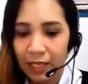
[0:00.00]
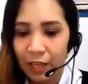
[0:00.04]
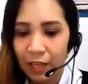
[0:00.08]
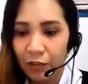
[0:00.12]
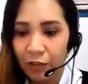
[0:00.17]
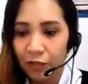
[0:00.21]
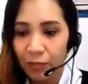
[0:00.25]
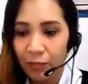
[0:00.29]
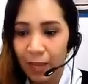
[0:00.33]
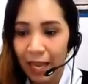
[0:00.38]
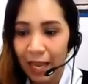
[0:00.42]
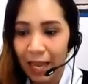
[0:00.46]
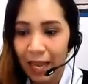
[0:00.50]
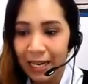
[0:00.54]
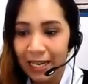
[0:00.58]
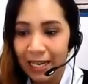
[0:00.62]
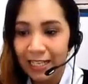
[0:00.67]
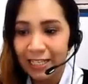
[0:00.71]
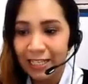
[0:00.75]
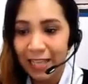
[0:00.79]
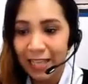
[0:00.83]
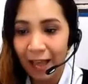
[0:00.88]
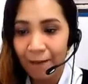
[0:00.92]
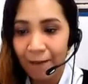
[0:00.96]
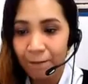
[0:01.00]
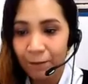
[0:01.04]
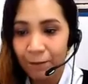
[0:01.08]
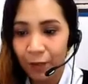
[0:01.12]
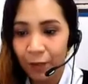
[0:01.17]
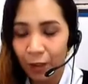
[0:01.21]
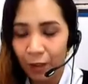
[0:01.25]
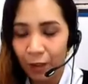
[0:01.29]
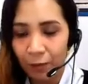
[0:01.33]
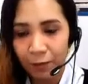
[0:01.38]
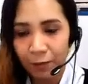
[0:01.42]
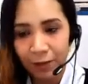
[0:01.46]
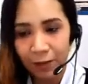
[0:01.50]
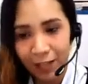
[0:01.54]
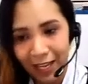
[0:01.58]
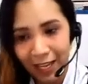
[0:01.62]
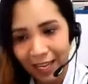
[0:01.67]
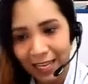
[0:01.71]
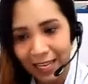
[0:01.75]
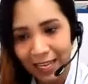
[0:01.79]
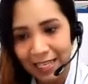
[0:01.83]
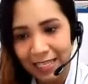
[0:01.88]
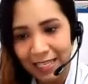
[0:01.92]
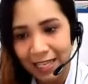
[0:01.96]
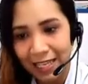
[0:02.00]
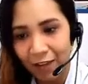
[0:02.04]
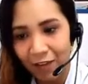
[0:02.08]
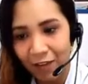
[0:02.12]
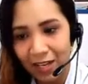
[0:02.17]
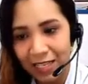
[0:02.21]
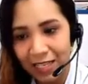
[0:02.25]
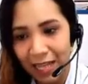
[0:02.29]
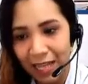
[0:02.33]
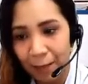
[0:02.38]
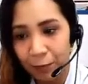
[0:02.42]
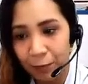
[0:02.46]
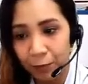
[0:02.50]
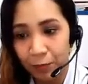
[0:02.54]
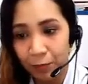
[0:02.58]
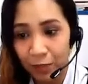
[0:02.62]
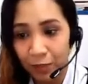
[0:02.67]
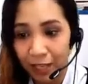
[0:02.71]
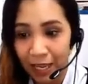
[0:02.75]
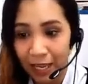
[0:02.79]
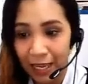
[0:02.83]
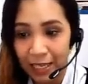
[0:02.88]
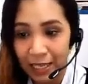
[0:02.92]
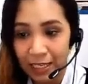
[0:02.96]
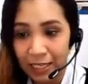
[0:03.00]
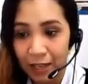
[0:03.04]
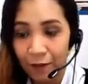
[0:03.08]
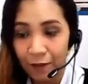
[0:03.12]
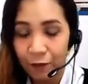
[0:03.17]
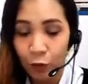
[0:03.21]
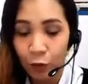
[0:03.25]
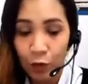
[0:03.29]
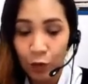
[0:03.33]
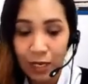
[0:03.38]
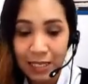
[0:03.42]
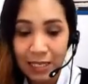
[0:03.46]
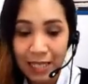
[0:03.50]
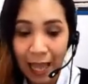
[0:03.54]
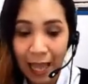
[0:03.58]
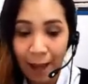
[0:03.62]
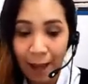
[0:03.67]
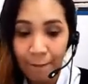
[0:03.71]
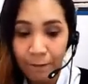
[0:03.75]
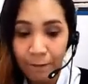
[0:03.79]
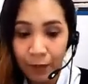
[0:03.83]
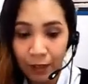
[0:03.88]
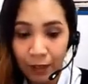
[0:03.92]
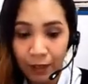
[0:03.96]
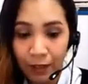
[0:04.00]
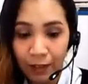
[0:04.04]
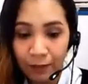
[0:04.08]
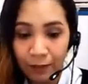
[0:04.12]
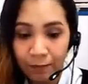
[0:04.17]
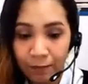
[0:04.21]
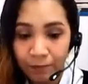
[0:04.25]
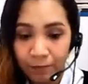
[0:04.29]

Give me an example, please. Give an example, please. For example,